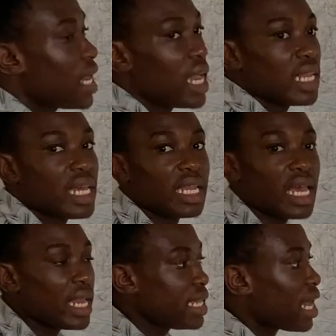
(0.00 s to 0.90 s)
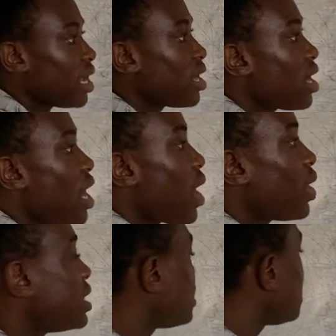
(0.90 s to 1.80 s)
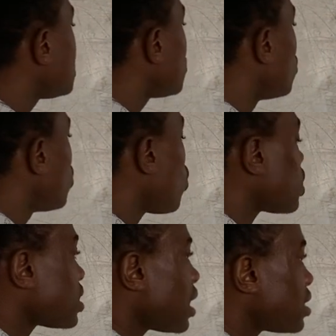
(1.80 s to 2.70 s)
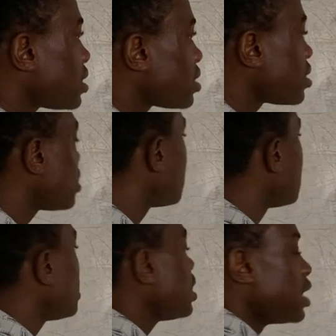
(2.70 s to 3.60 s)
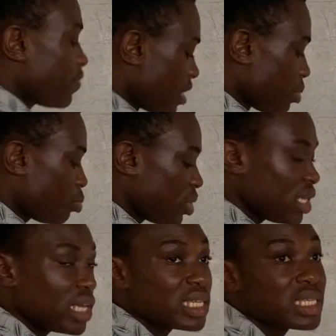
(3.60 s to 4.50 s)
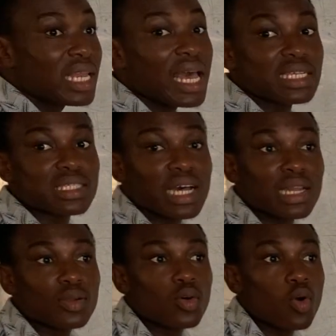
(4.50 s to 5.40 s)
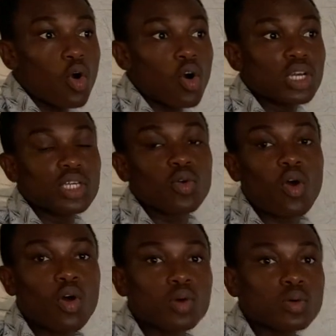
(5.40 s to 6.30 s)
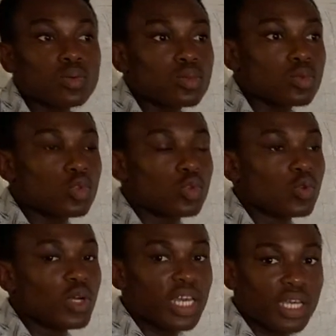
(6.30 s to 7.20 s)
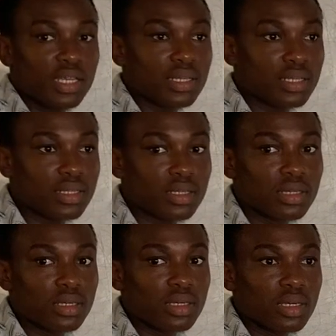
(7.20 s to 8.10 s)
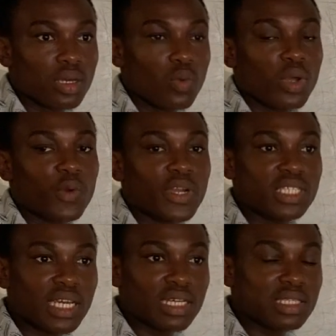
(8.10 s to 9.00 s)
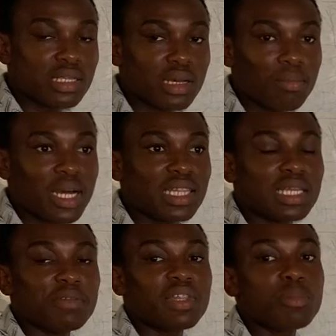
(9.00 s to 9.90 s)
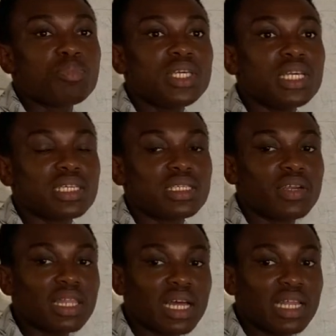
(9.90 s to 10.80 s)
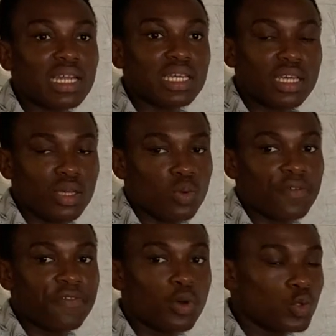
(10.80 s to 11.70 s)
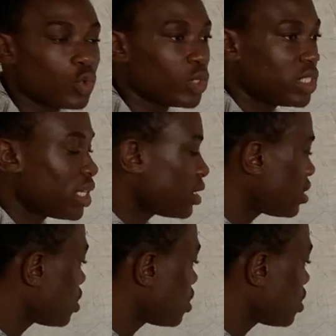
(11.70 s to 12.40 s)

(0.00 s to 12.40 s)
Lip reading: And then earlier, our decision rule was that if the p is less than or equal to a, we reject. But then if the p is greater than a, we fail to reject.